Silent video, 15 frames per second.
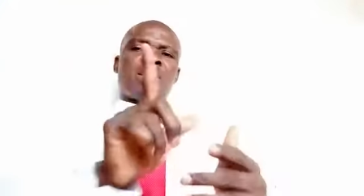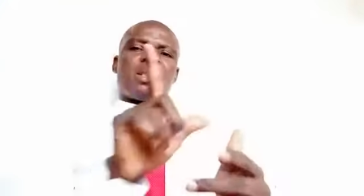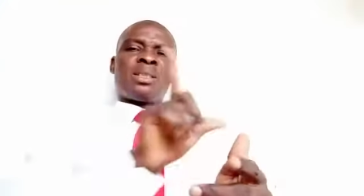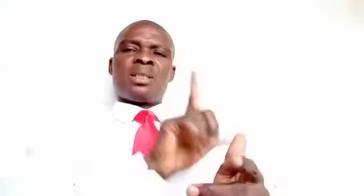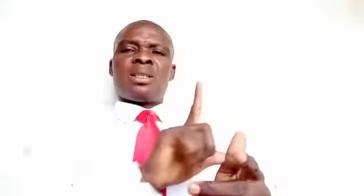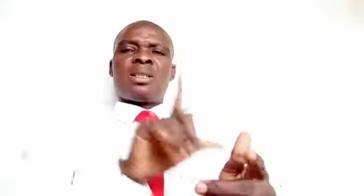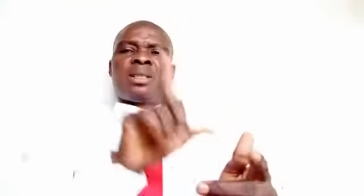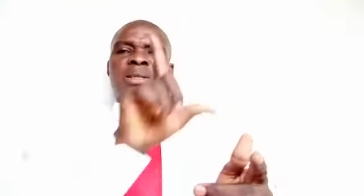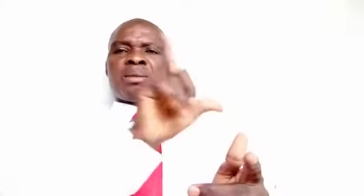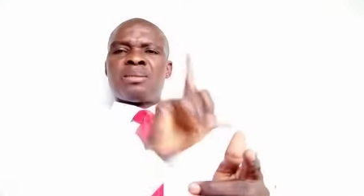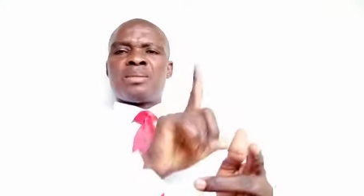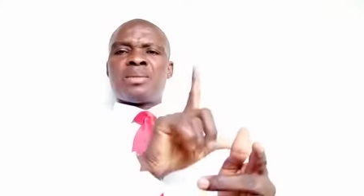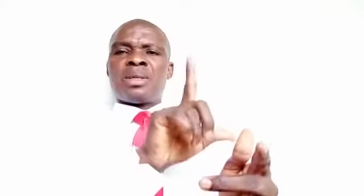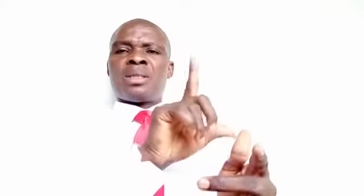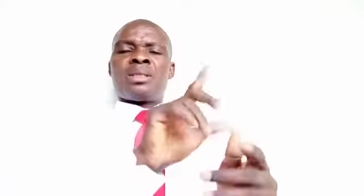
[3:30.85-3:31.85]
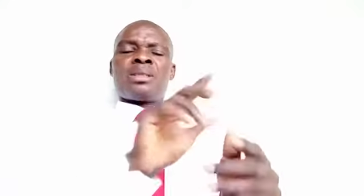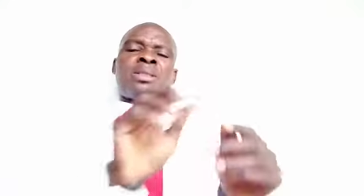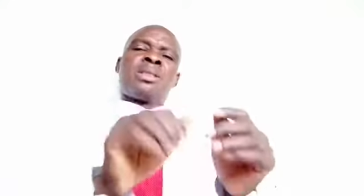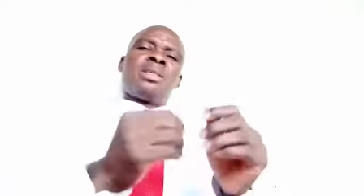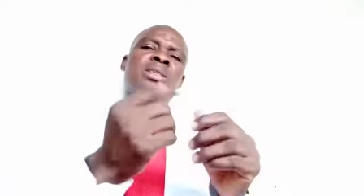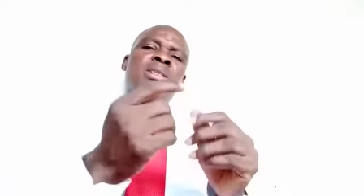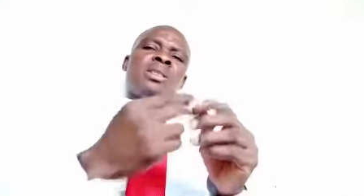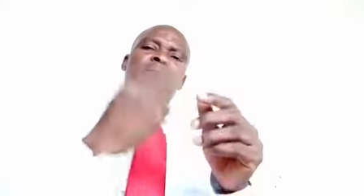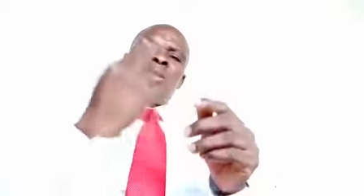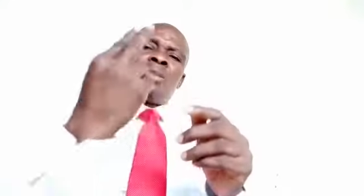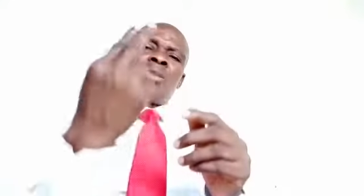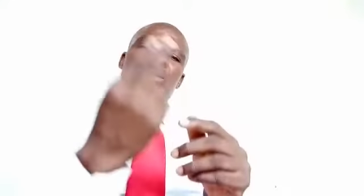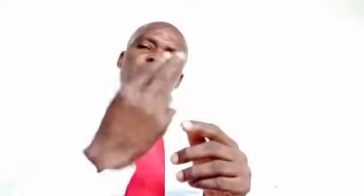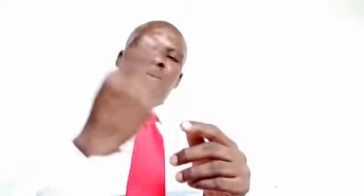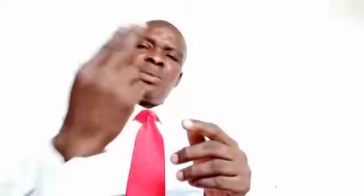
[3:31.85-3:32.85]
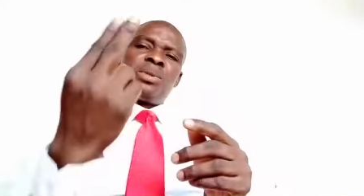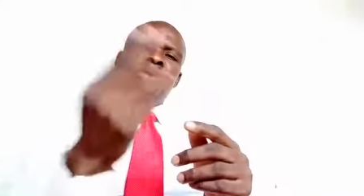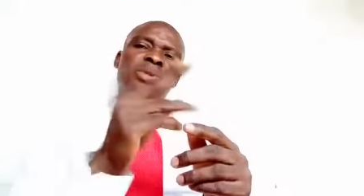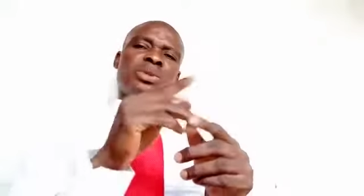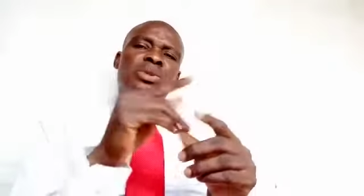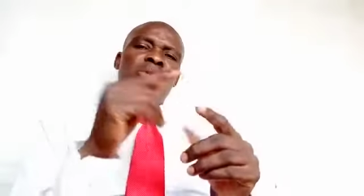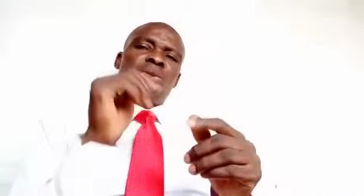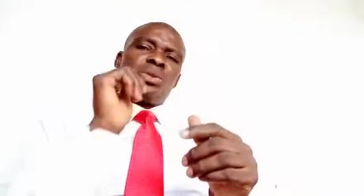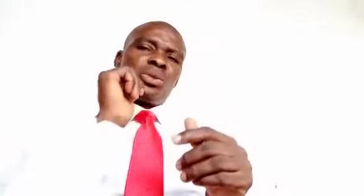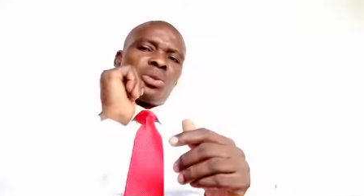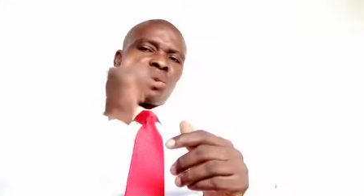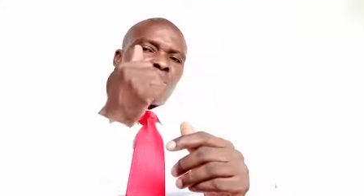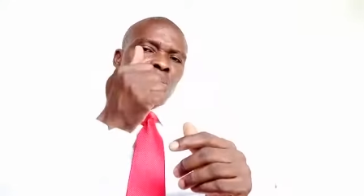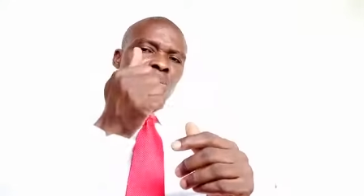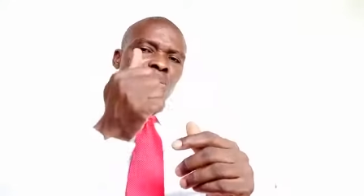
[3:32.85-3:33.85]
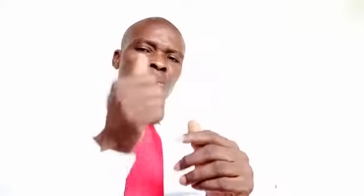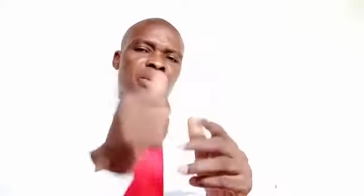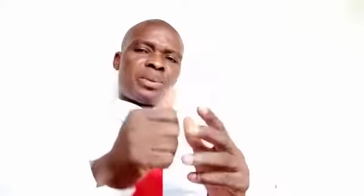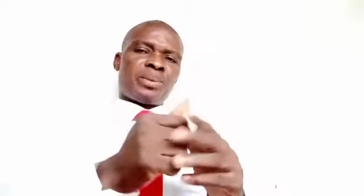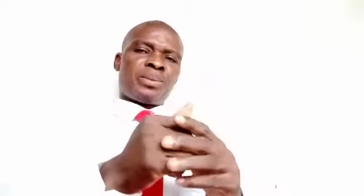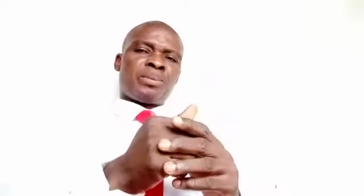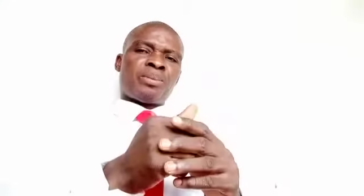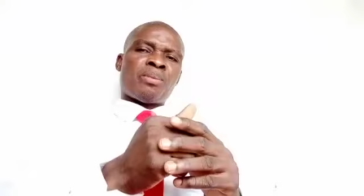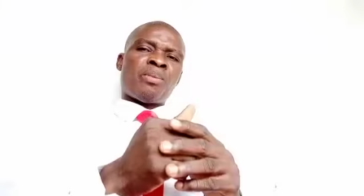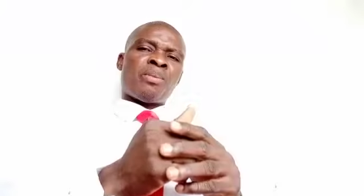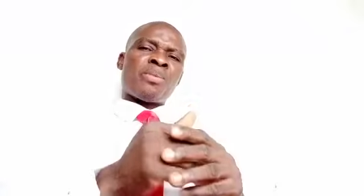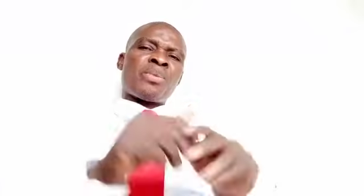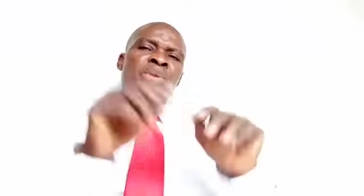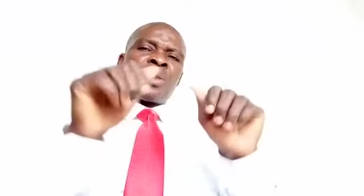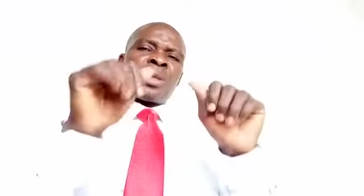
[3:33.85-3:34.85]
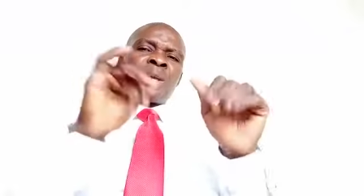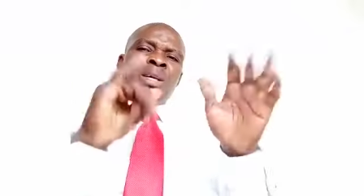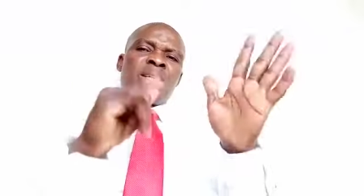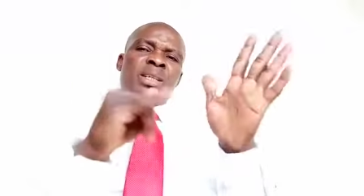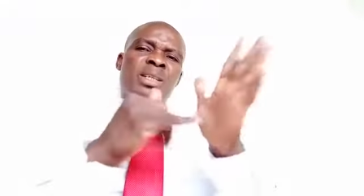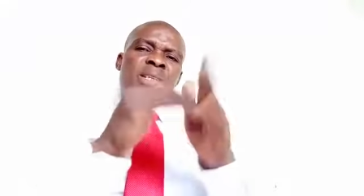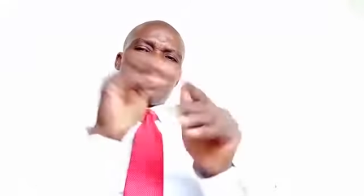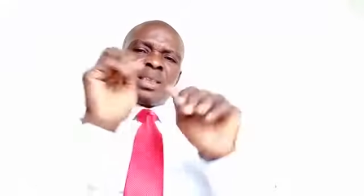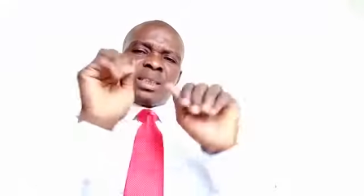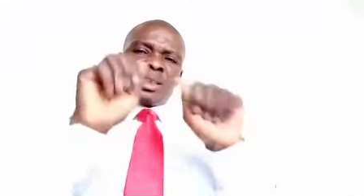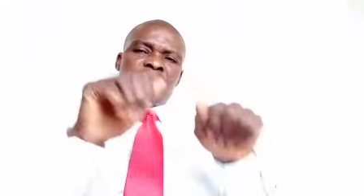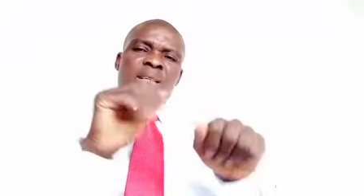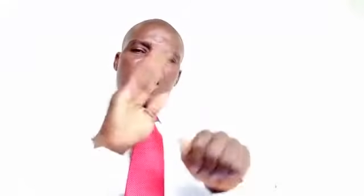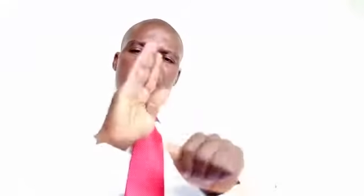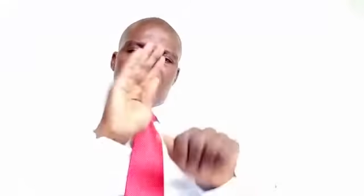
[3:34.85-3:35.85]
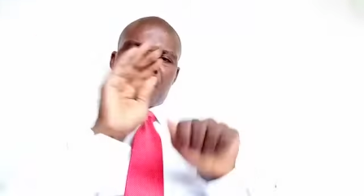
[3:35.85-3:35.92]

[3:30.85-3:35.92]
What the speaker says: or won't be used tomorrow. It can be seen now.